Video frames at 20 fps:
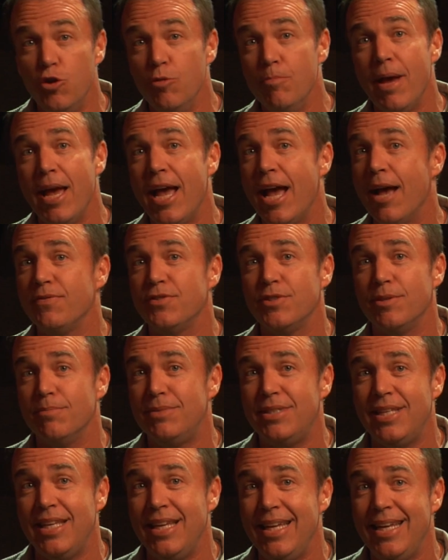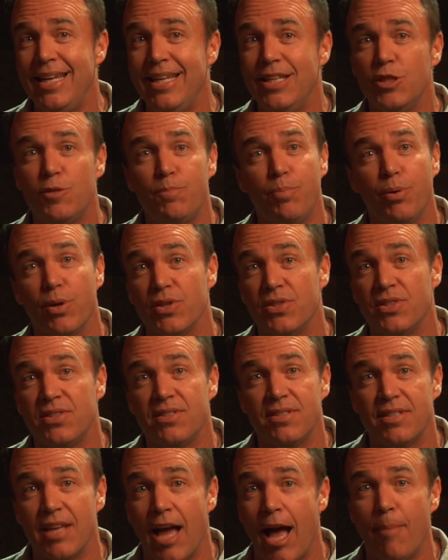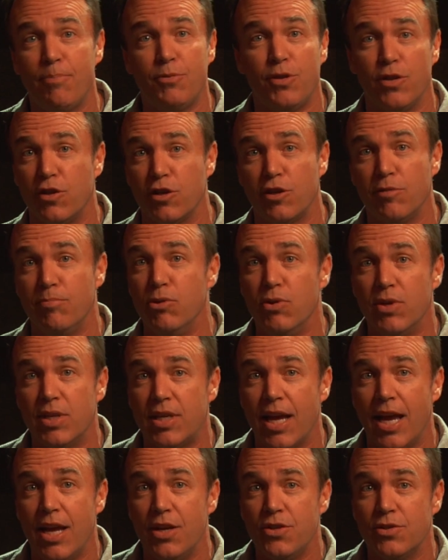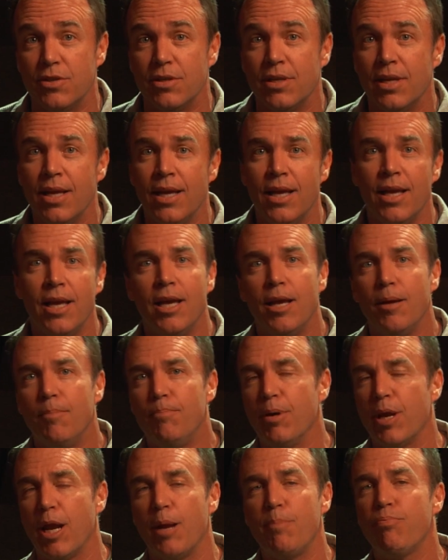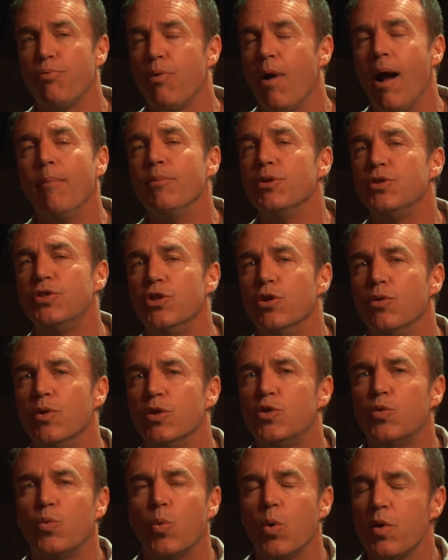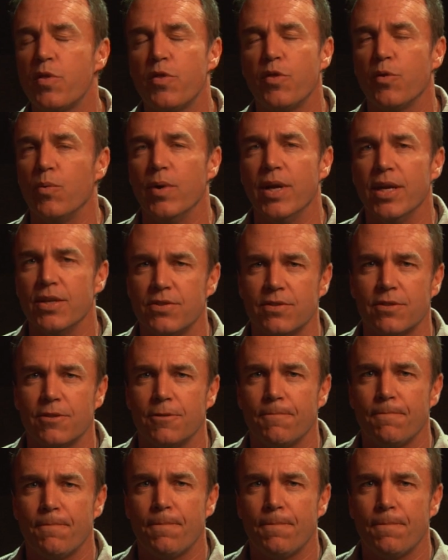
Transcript: you may have some teens put a stop to the communication, but I promise you it's worth the risk.